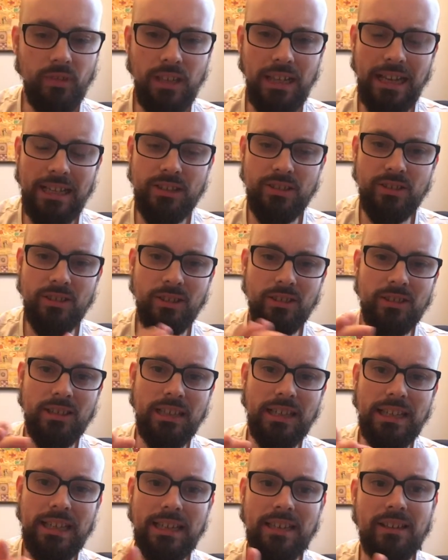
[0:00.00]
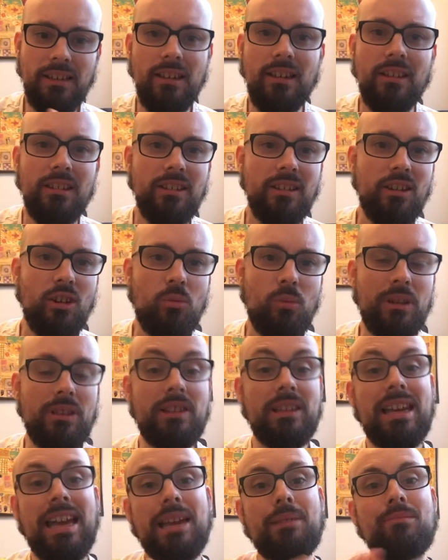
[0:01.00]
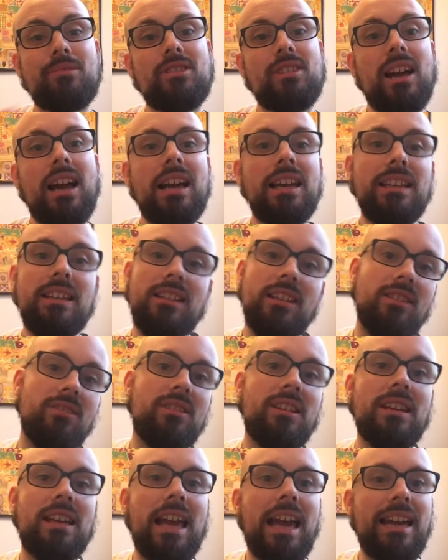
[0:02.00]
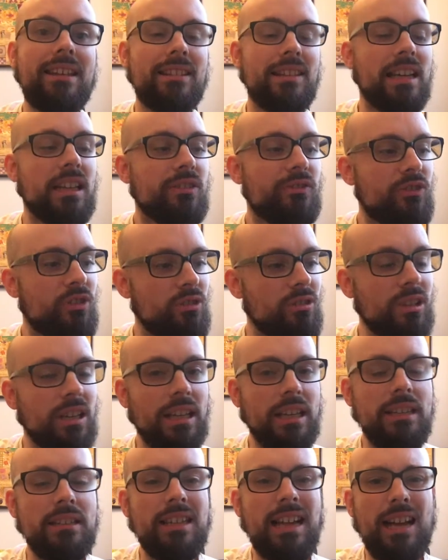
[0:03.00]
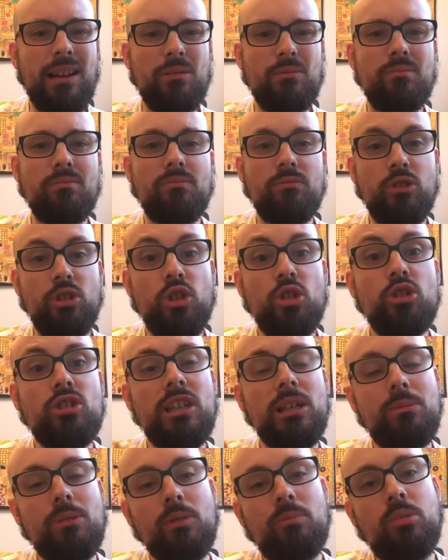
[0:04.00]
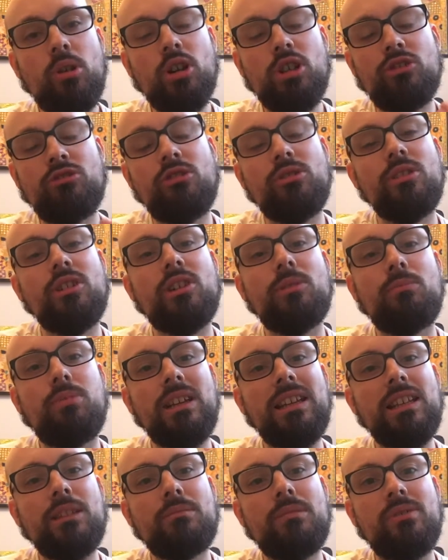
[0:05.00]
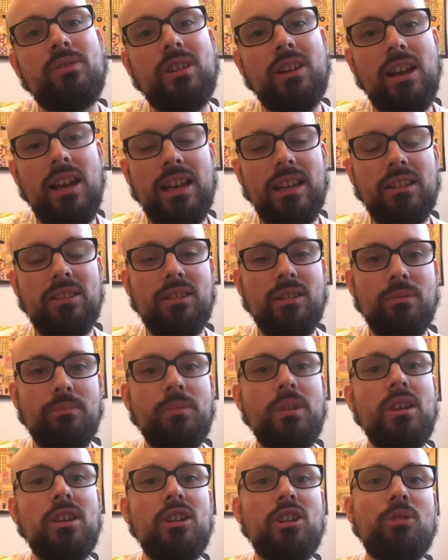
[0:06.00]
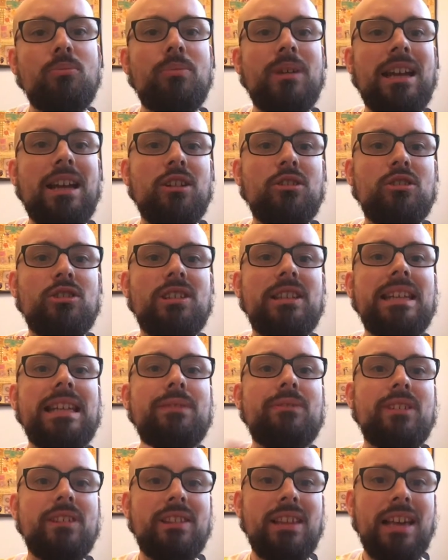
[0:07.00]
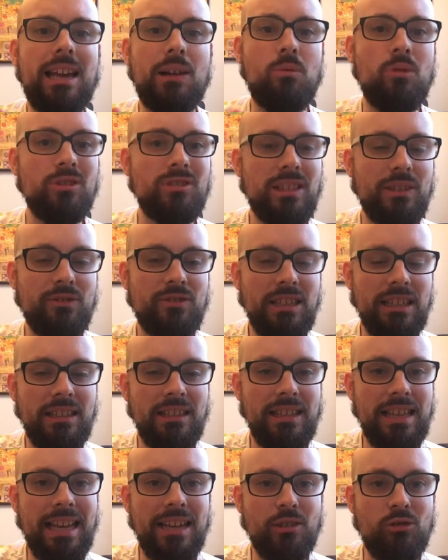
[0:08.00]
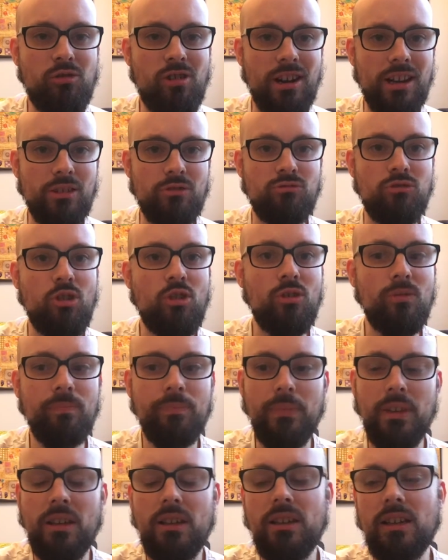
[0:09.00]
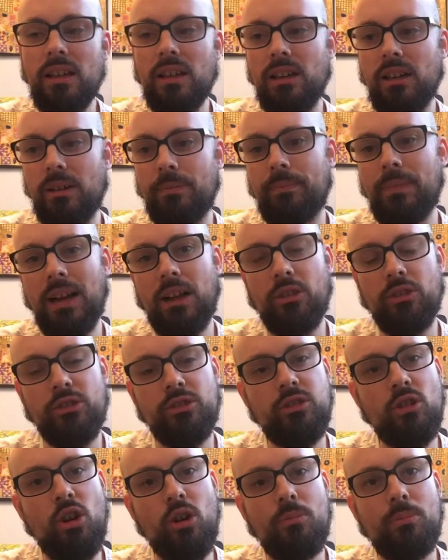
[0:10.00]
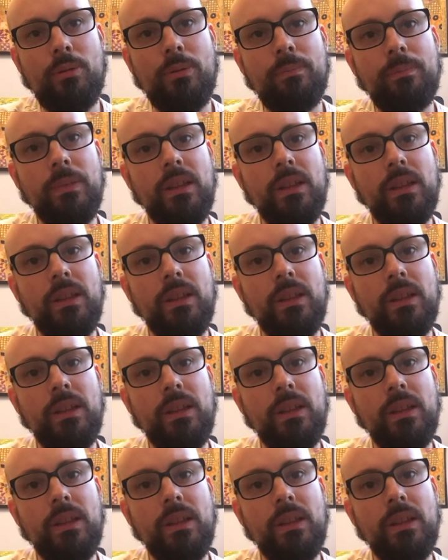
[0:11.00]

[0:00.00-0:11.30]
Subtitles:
And certainly with the games that I get in the last few years, I usually will push through and complete them if I like them, but I'll just leave it there. Once I've seen the end credits roll, I'll stop.